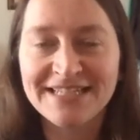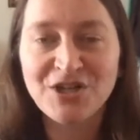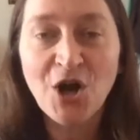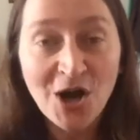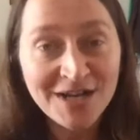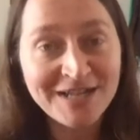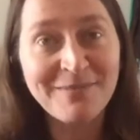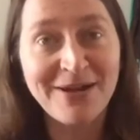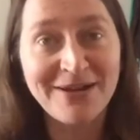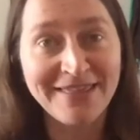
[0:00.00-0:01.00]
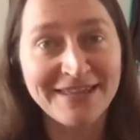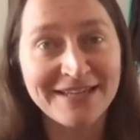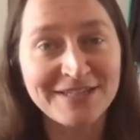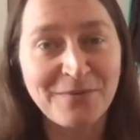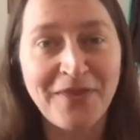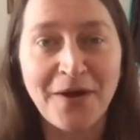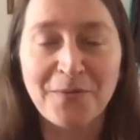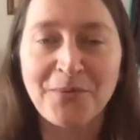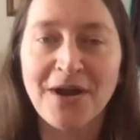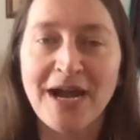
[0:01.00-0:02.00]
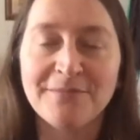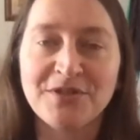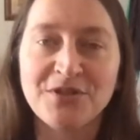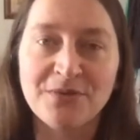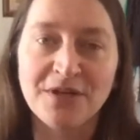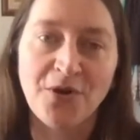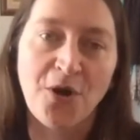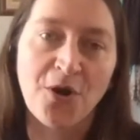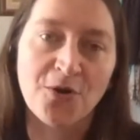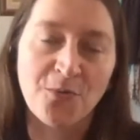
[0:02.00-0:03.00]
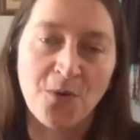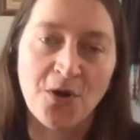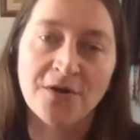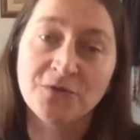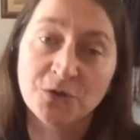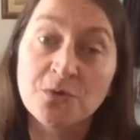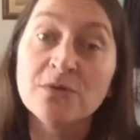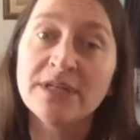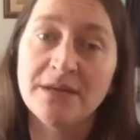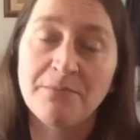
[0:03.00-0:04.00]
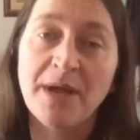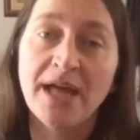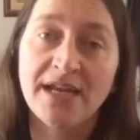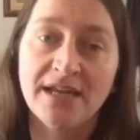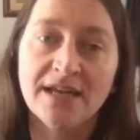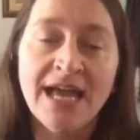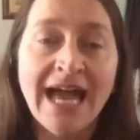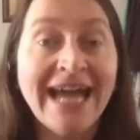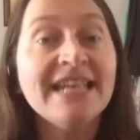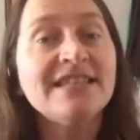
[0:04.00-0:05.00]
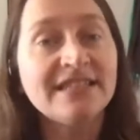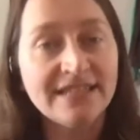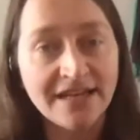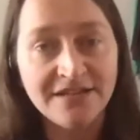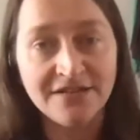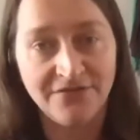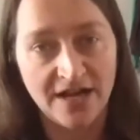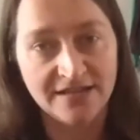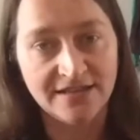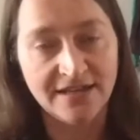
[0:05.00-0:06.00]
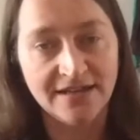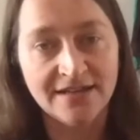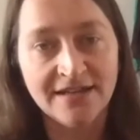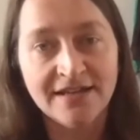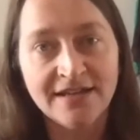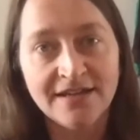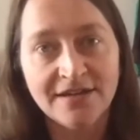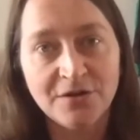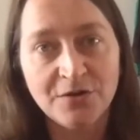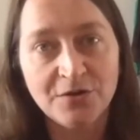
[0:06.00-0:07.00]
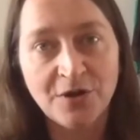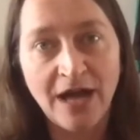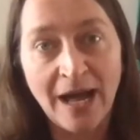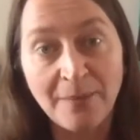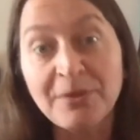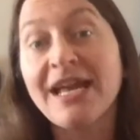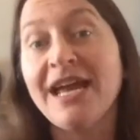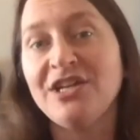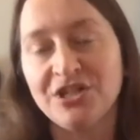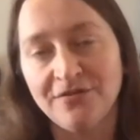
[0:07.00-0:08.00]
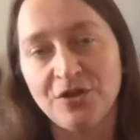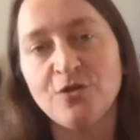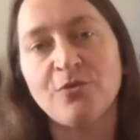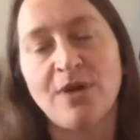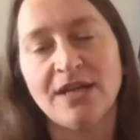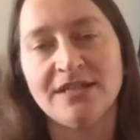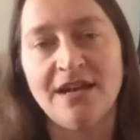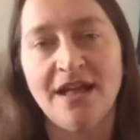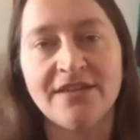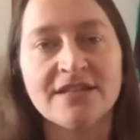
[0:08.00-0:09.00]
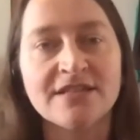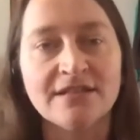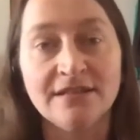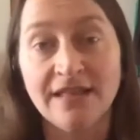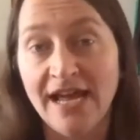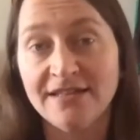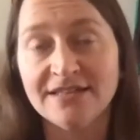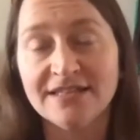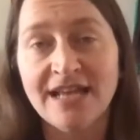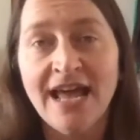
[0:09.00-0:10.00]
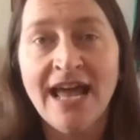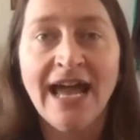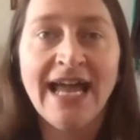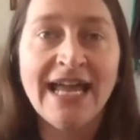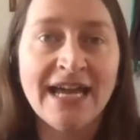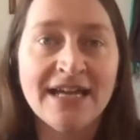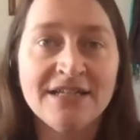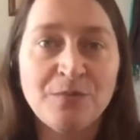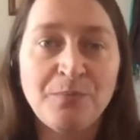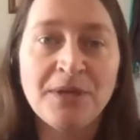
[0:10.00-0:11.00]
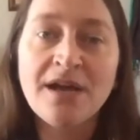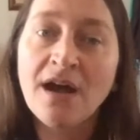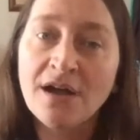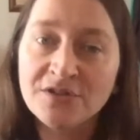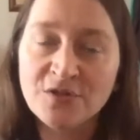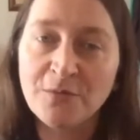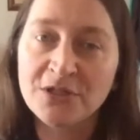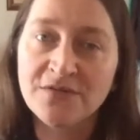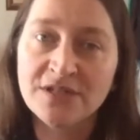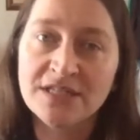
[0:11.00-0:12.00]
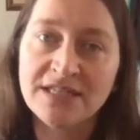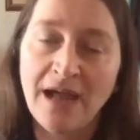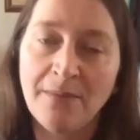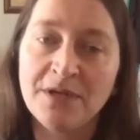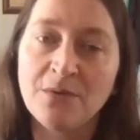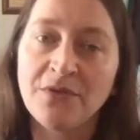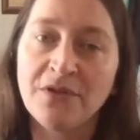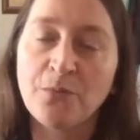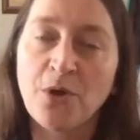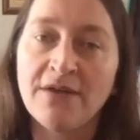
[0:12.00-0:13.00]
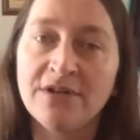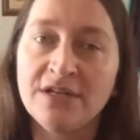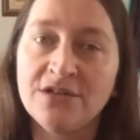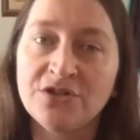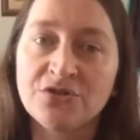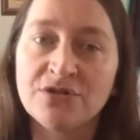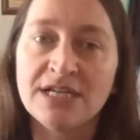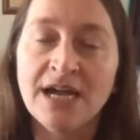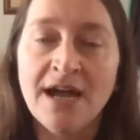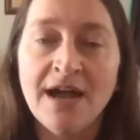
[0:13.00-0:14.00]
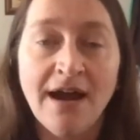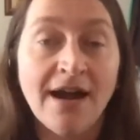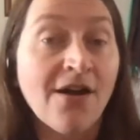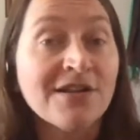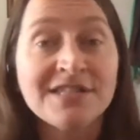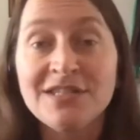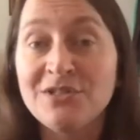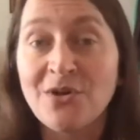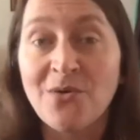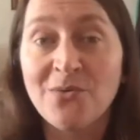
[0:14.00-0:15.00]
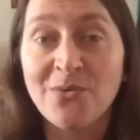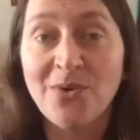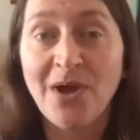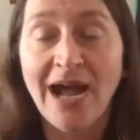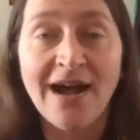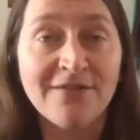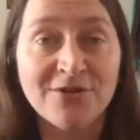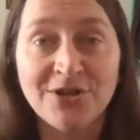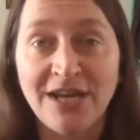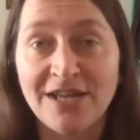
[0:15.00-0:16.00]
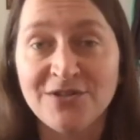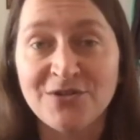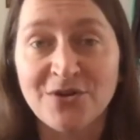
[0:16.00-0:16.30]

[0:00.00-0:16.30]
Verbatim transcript: talking about ethics without perhaps doing the harder work of truly embedding and incentivizing application of a human rights and ethics lens. And because so much of this is happening within private industry, I honestly don't have a good answer